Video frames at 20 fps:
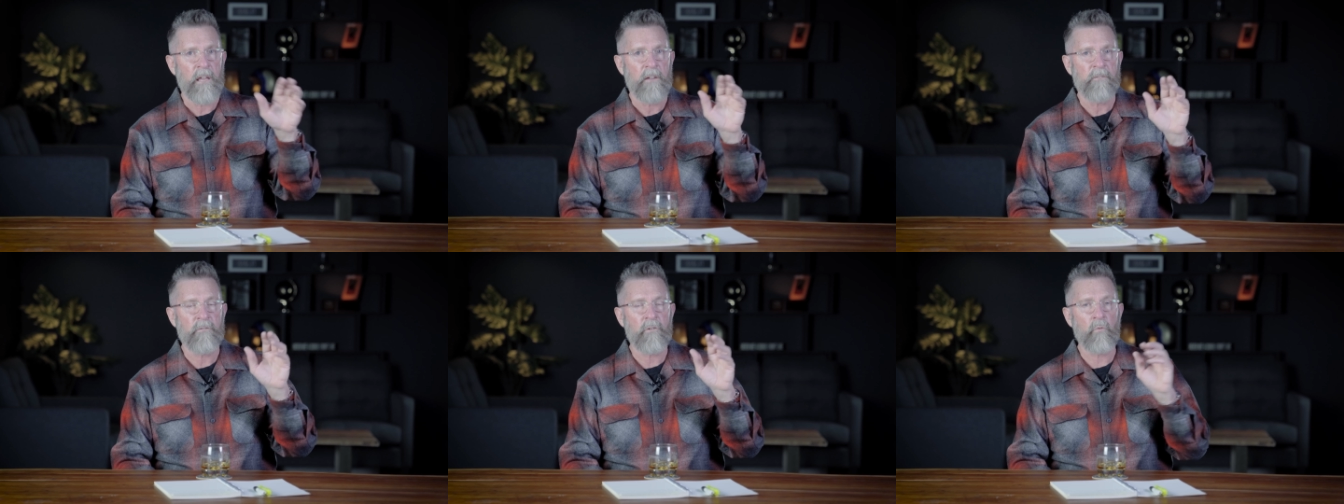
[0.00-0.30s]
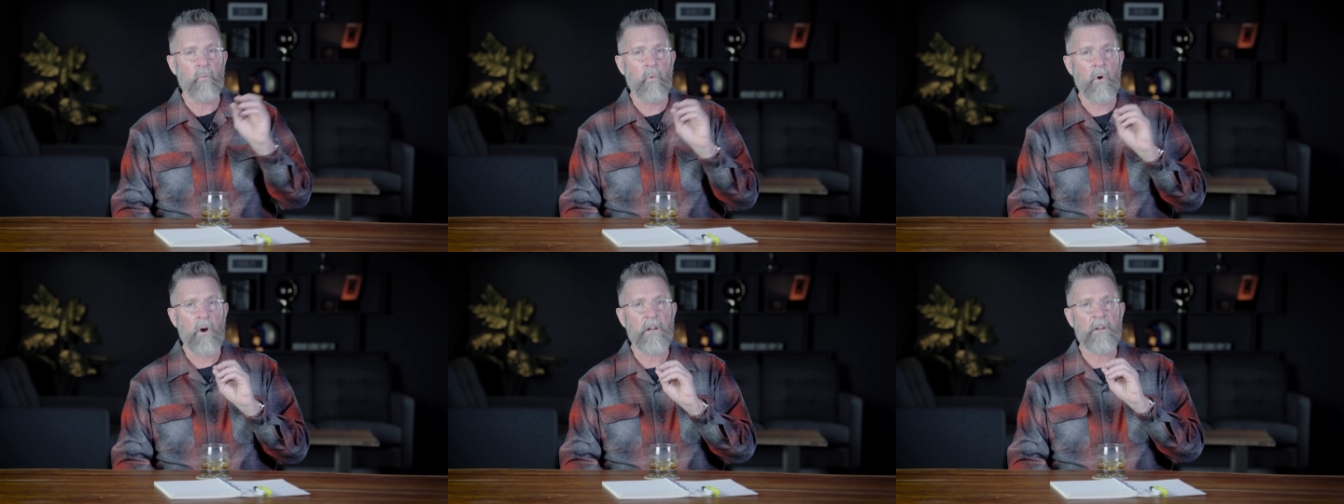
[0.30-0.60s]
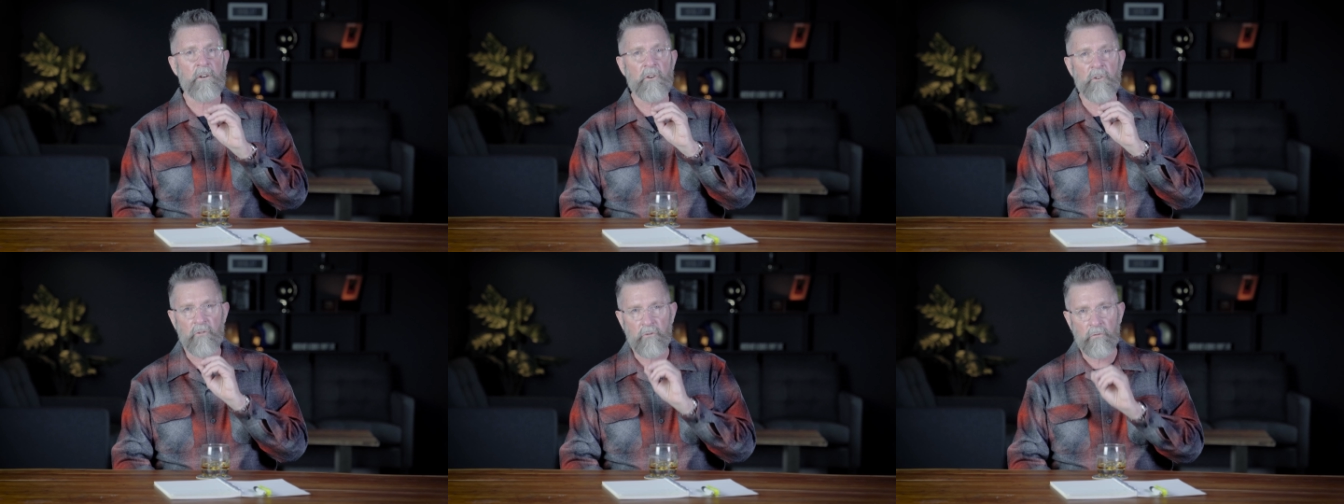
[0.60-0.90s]
If you
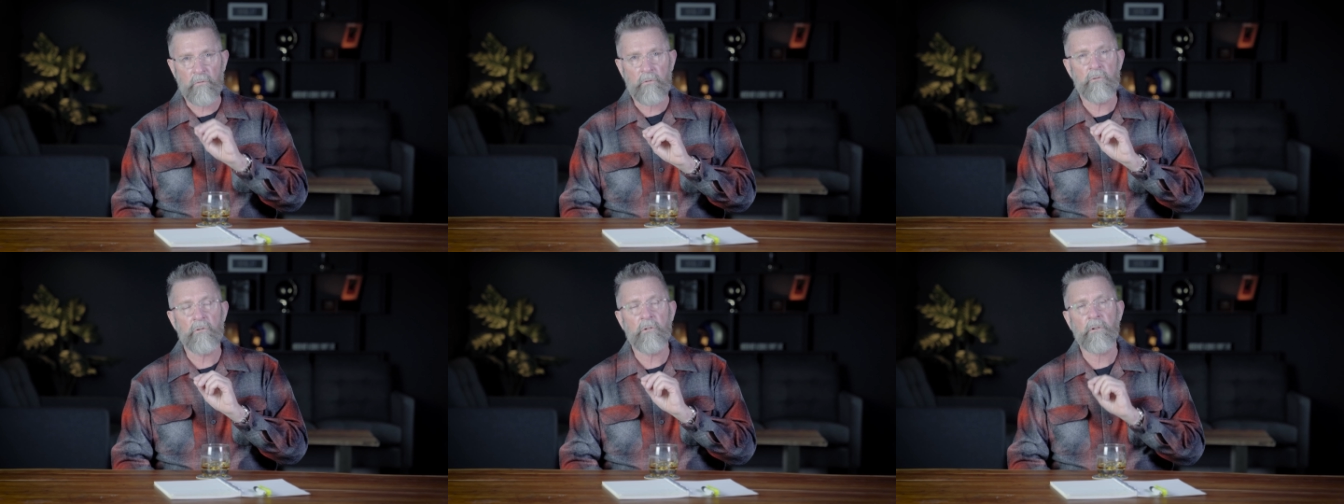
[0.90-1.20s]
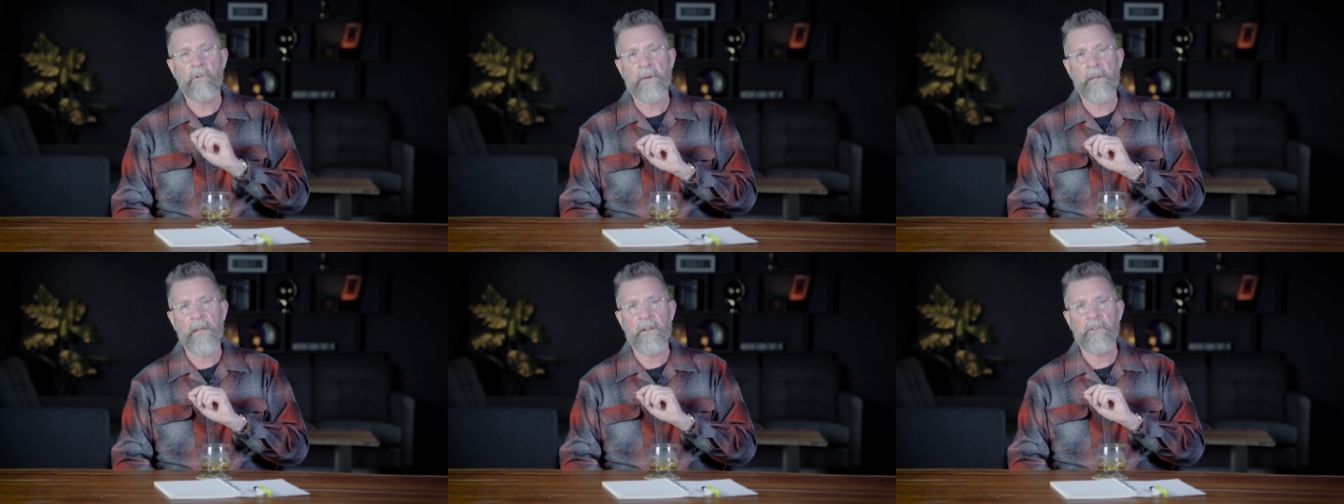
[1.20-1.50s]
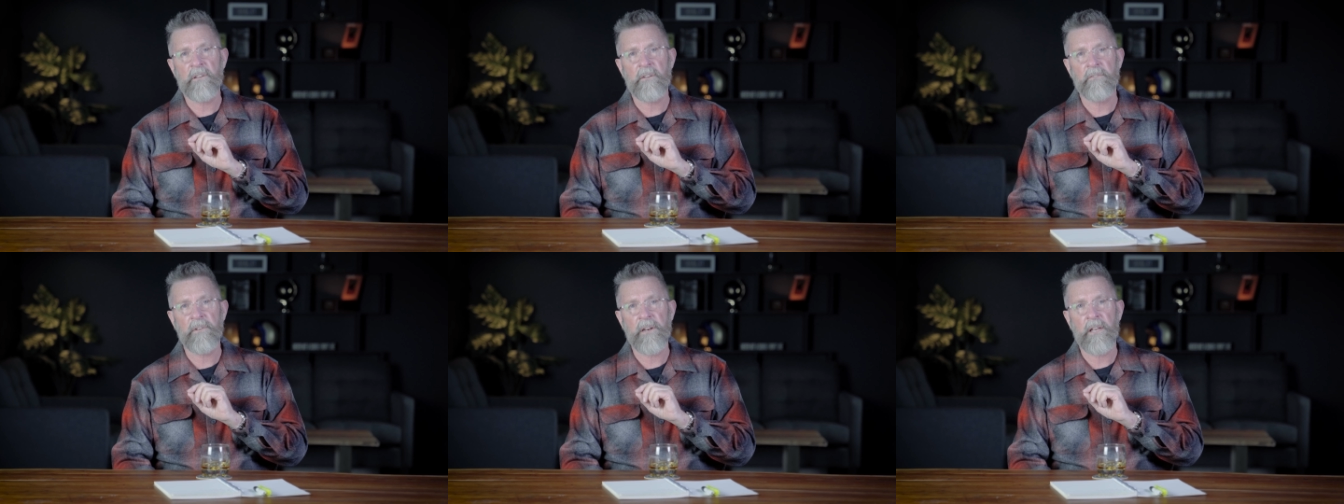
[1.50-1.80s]
want true
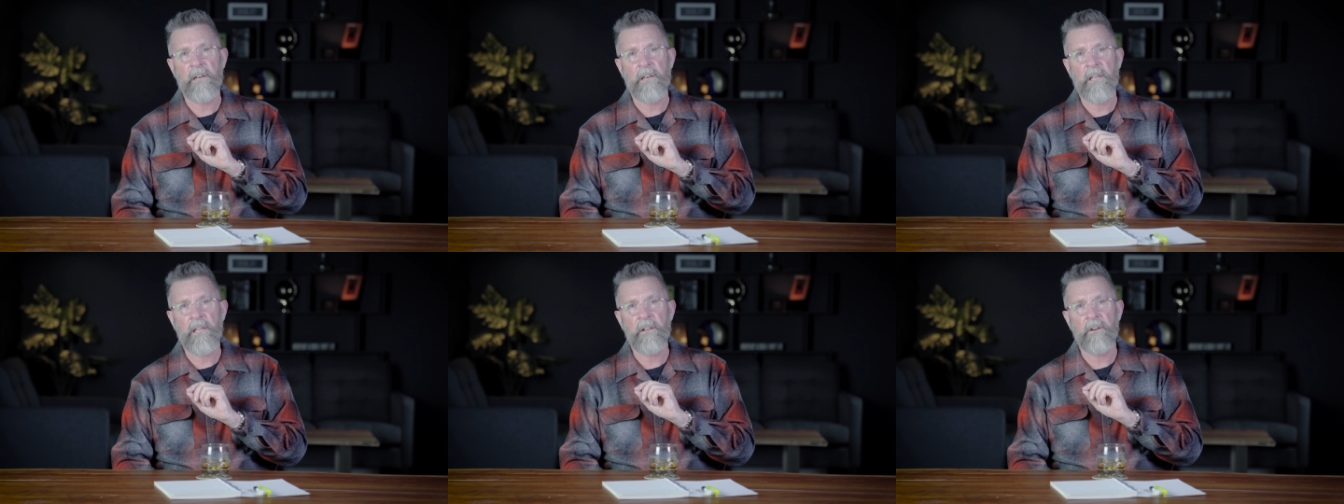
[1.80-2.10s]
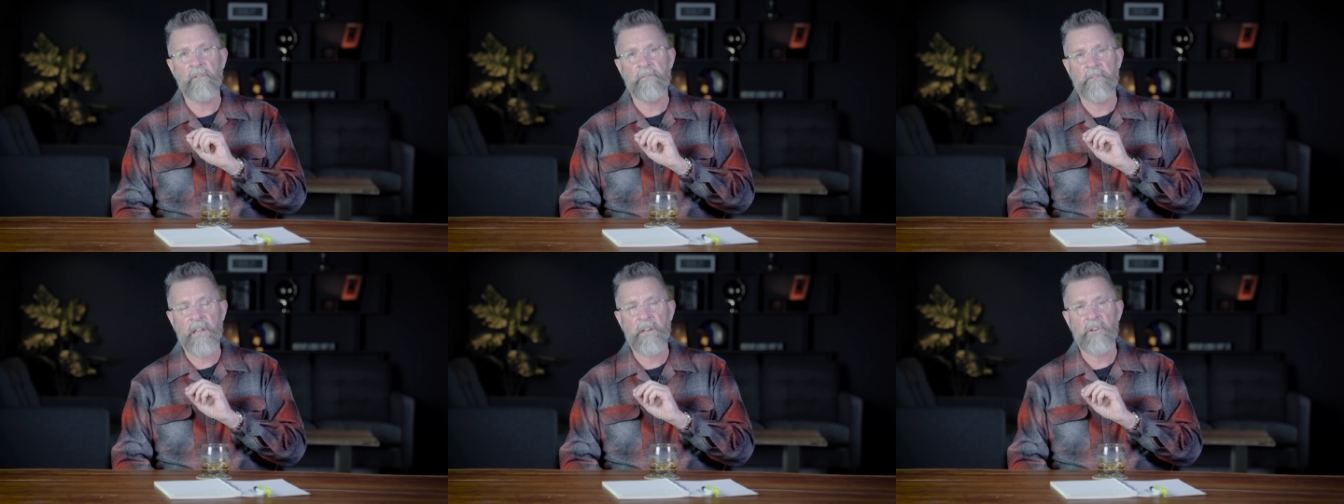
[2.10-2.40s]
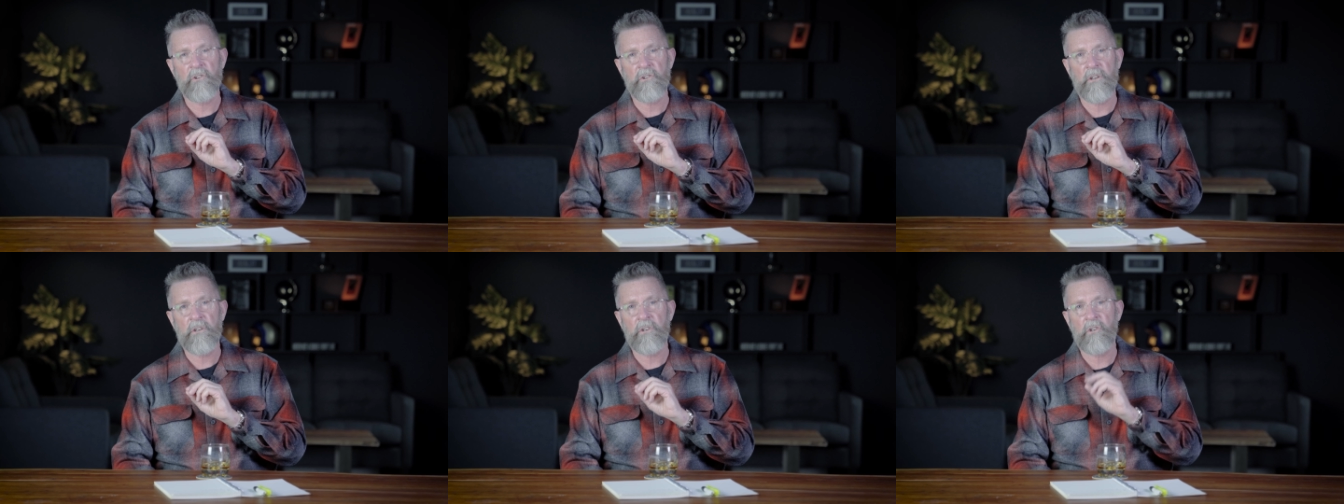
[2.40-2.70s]
creativity and
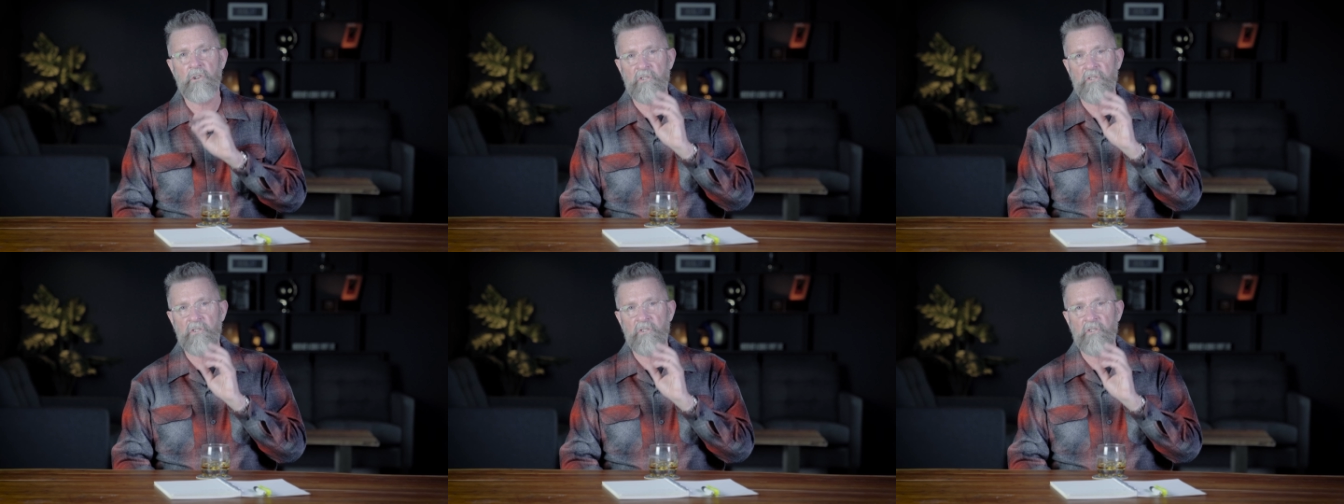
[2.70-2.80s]
innovation,